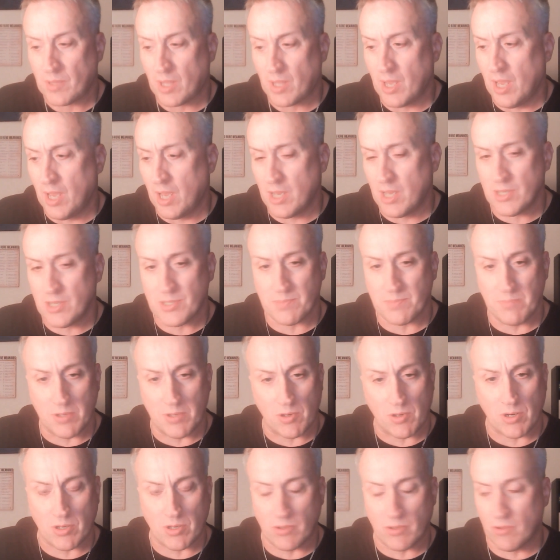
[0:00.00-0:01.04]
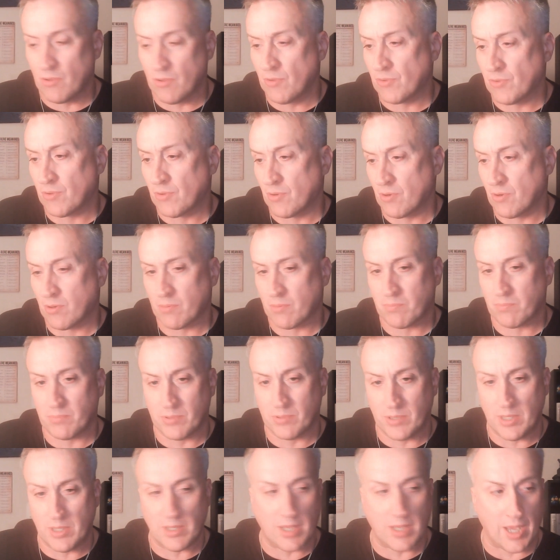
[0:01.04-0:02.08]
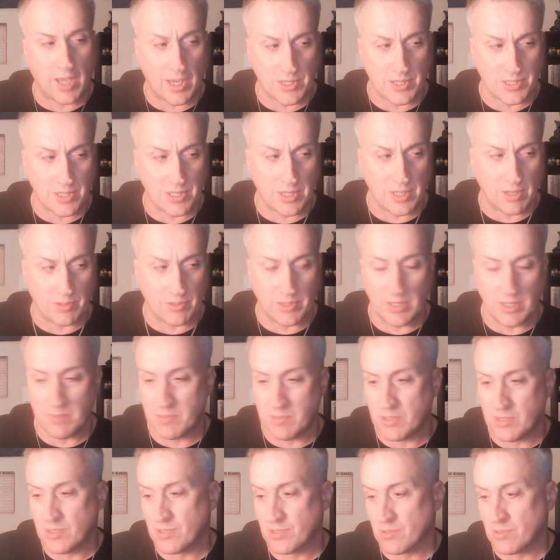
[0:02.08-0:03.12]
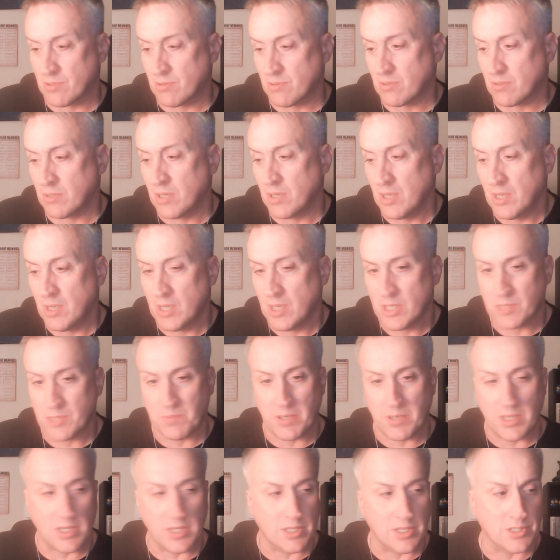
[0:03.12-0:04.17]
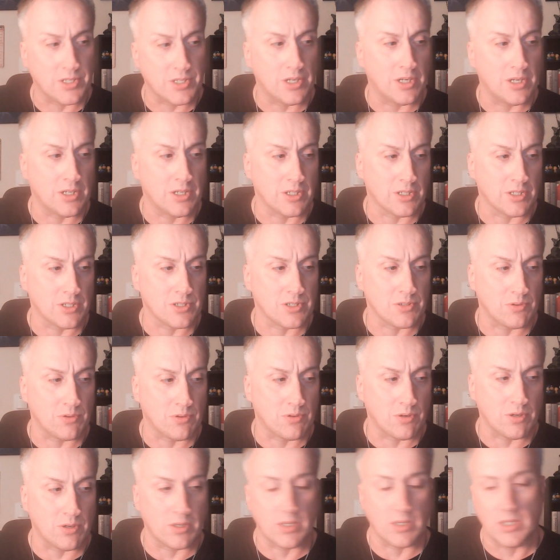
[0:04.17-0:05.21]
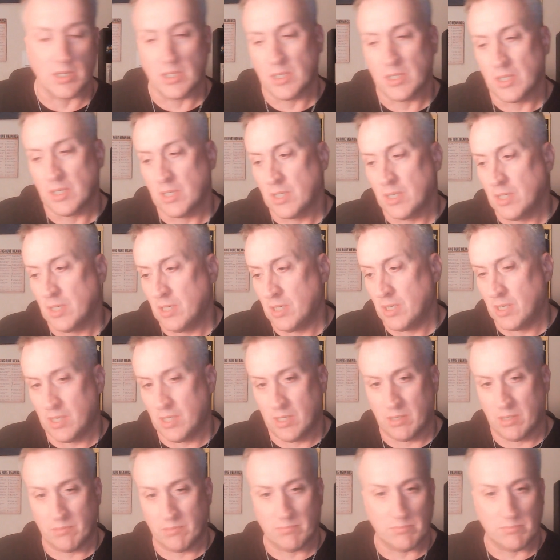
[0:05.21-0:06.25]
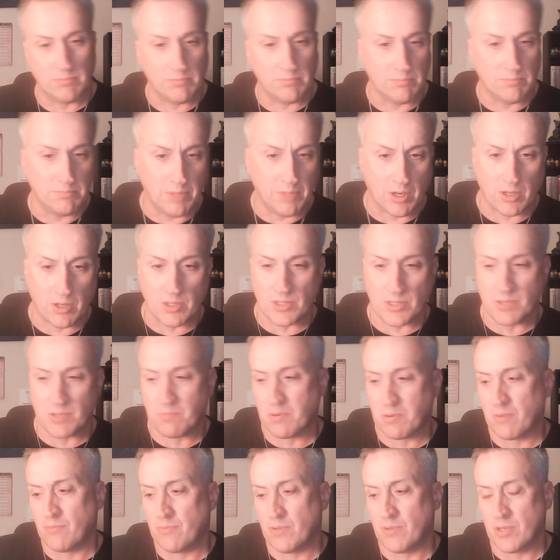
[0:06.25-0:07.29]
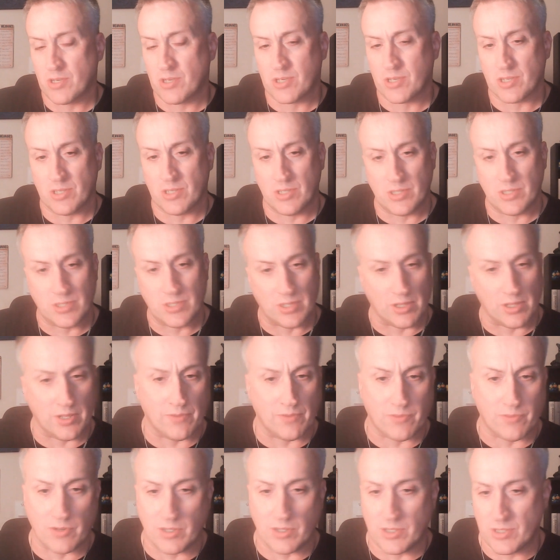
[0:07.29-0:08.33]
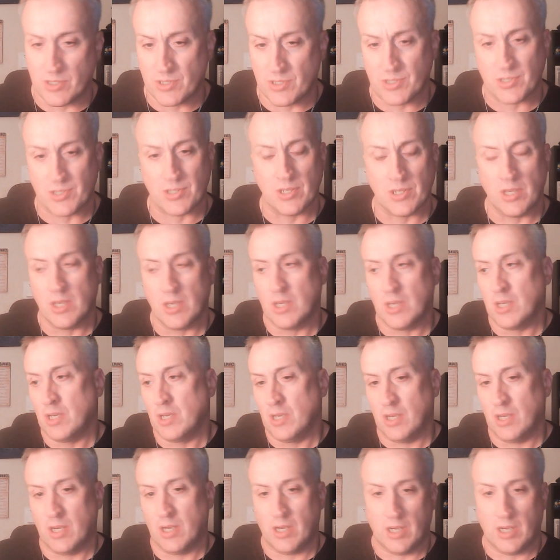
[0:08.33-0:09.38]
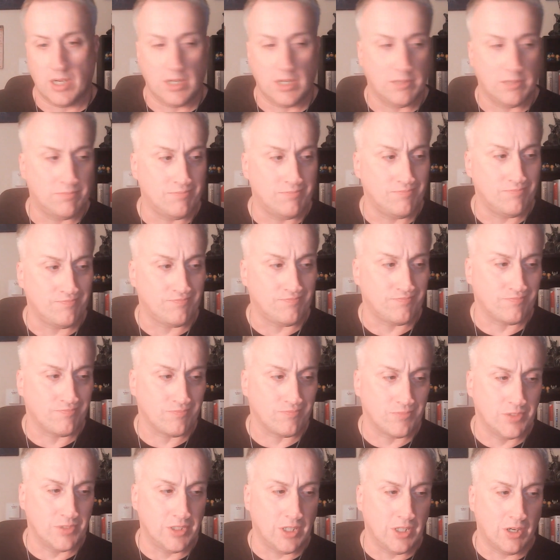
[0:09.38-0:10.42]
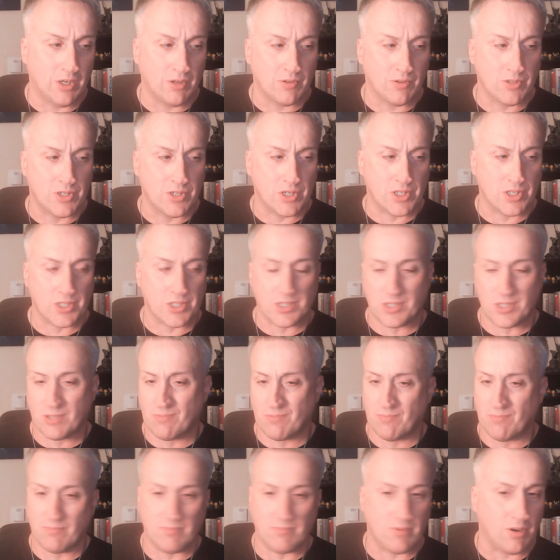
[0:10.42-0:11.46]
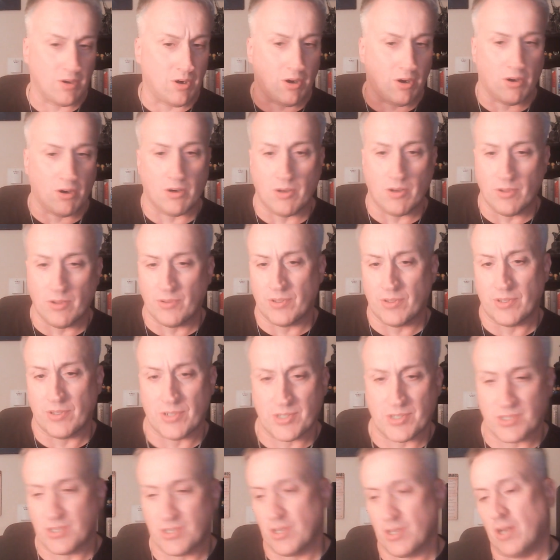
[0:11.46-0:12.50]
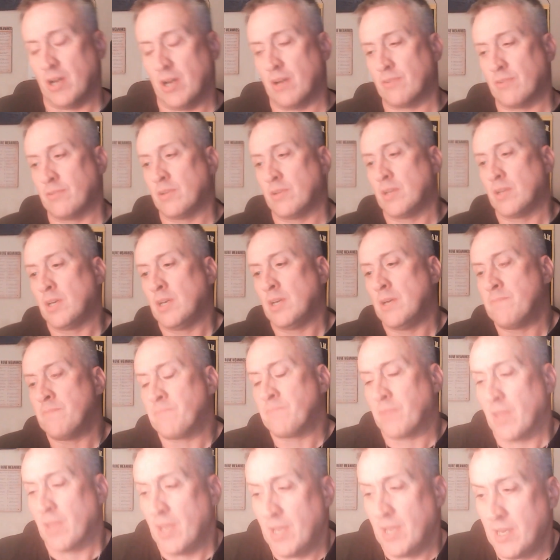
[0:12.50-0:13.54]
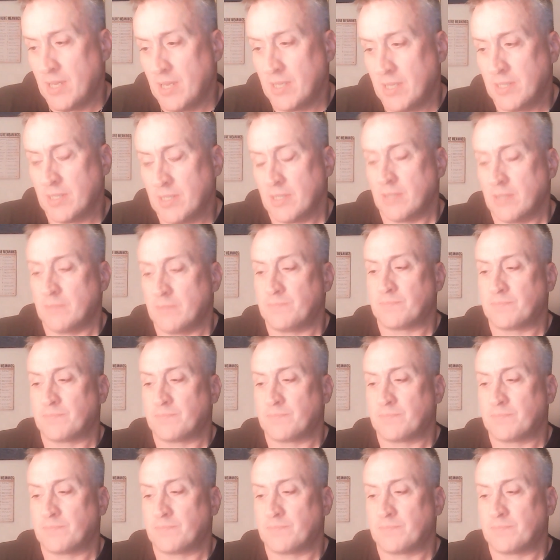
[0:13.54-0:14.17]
as miracles or de- casting out demons or speaking in tongues or uh, miracles of provision, deliverance, um, you know, just all the stuff. And